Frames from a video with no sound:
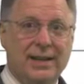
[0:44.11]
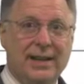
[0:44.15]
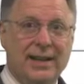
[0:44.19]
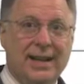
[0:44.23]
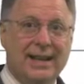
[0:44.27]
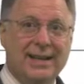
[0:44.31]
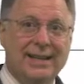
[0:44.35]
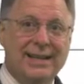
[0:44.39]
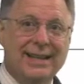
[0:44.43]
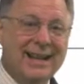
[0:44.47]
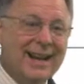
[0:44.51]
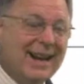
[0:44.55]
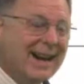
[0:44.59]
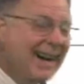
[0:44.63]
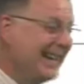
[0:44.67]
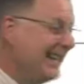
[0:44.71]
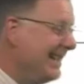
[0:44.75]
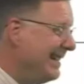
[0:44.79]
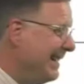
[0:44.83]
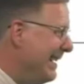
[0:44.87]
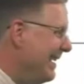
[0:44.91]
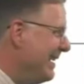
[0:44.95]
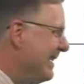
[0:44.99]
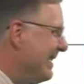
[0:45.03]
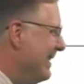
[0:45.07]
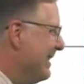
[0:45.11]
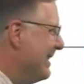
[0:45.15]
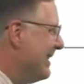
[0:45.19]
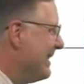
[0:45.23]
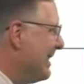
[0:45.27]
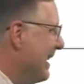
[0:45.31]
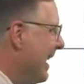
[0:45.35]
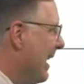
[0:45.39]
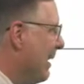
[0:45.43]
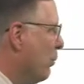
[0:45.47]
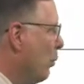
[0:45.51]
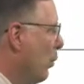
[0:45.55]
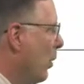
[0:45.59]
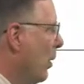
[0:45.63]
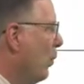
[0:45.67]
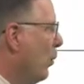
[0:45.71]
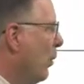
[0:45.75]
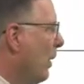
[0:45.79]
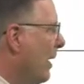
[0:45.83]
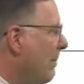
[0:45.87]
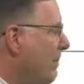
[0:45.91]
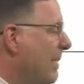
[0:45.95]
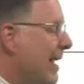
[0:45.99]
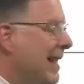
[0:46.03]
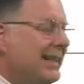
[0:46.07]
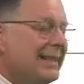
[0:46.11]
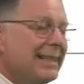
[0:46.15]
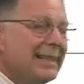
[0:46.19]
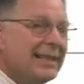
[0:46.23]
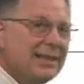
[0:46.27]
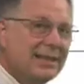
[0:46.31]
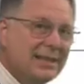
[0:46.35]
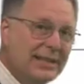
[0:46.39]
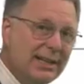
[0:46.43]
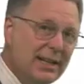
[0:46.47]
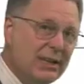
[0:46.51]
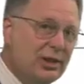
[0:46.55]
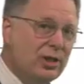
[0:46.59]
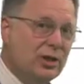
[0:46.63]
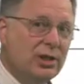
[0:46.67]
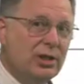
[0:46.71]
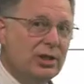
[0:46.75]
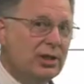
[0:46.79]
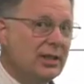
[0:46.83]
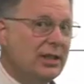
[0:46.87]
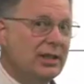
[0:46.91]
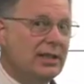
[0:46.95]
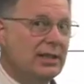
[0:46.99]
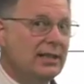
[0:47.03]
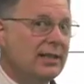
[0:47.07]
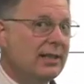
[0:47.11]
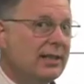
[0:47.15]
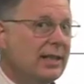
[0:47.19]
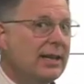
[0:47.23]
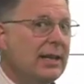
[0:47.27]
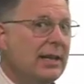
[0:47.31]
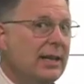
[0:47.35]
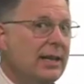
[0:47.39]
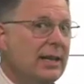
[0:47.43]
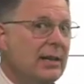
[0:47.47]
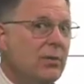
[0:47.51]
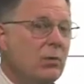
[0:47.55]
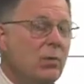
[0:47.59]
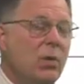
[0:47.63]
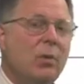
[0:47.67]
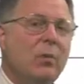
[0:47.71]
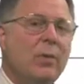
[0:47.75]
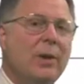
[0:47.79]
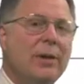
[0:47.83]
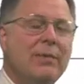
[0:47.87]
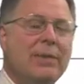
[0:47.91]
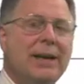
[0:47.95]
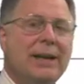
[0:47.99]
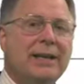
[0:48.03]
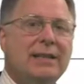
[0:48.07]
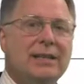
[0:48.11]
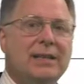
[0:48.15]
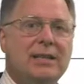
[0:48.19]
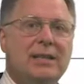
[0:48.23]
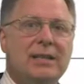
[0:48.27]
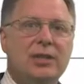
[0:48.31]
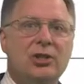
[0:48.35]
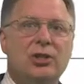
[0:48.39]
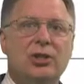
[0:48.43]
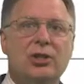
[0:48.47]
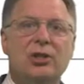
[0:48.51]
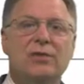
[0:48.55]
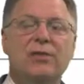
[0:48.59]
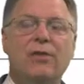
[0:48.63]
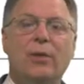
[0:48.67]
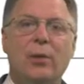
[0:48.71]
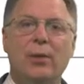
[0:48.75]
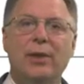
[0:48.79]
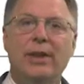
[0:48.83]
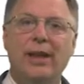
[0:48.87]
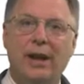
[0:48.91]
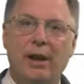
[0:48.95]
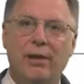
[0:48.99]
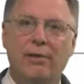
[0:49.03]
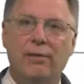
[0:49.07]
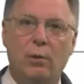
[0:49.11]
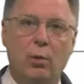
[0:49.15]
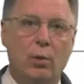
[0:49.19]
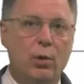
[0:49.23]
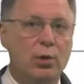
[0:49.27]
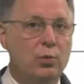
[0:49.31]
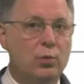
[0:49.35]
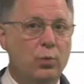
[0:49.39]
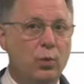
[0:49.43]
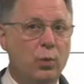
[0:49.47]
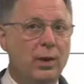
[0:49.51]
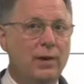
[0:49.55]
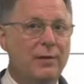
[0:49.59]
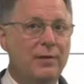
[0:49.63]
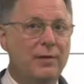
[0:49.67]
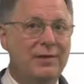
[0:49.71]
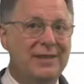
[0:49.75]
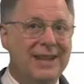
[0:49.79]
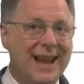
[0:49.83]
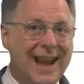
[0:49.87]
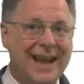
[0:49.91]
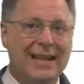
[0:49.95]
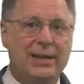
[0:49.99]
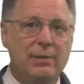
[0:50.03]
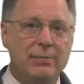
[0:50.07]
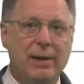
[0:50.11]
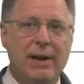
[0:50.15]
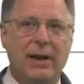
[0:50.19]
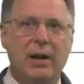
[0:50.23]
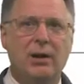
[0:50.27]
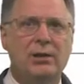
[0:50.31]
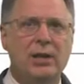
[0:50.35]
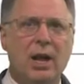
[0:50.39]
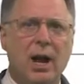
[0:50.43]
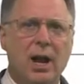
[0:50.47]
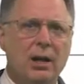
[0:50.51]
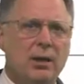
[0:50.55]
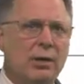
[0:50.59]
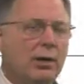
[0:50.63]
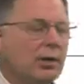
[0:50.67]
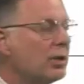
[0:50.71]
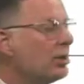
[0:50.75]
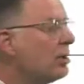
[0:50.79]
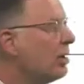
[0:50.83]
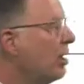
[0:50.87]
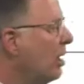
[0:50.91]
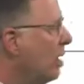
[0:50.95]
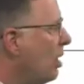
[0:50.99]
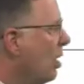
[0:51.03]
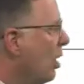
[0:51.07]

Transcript: And the idea is that when we make decisions in CE, when we make decisions for the Air Force with taxpayer dollars,